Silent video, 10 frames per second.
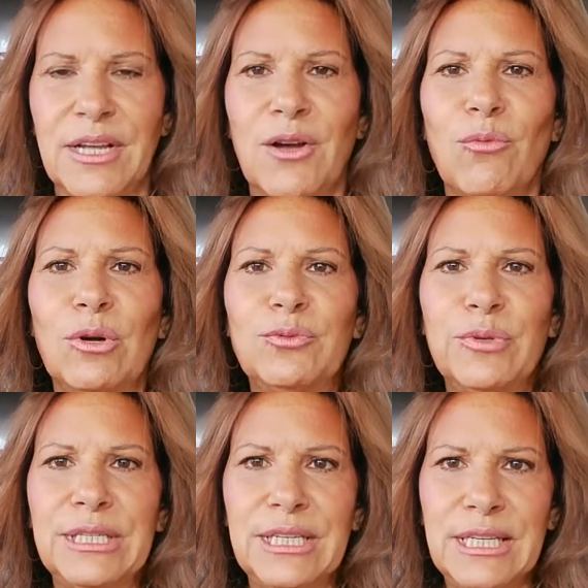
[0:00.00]
What we
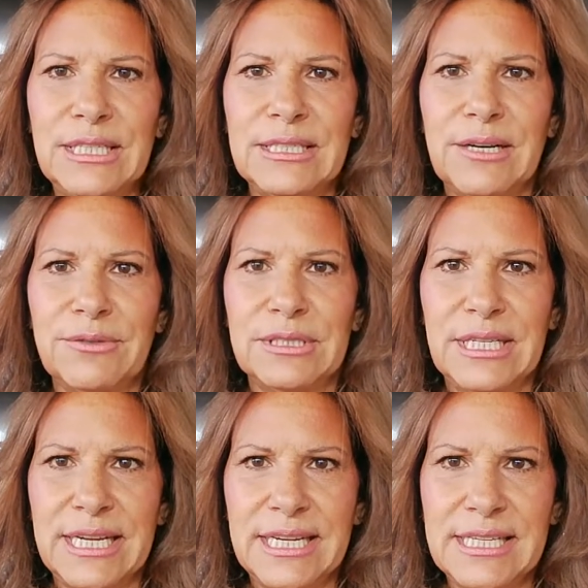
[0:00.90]
need
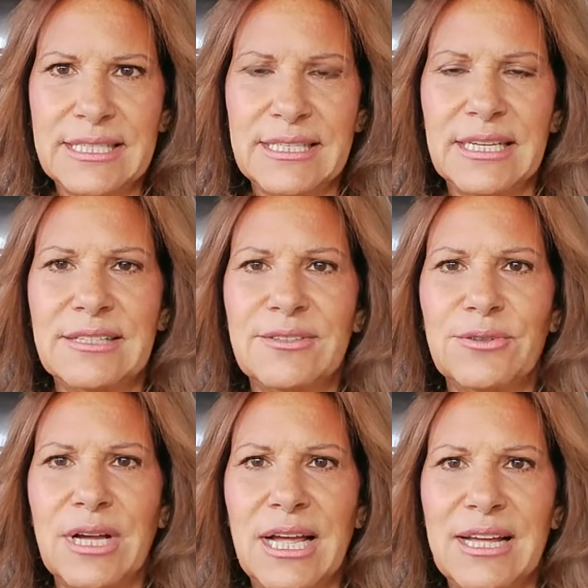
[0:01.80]
nowadays is to
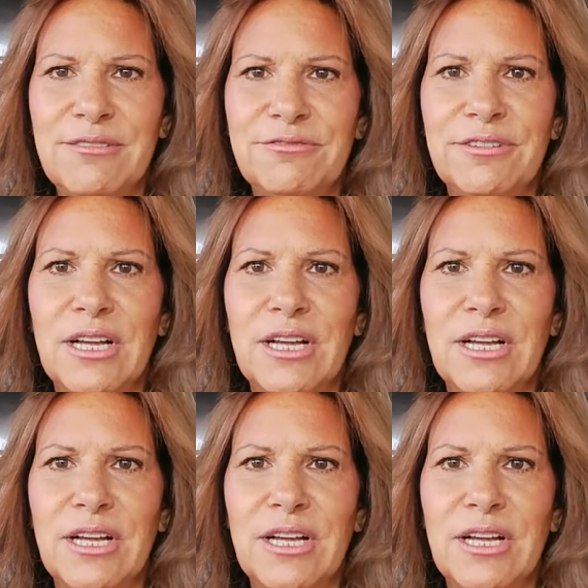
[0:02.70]
have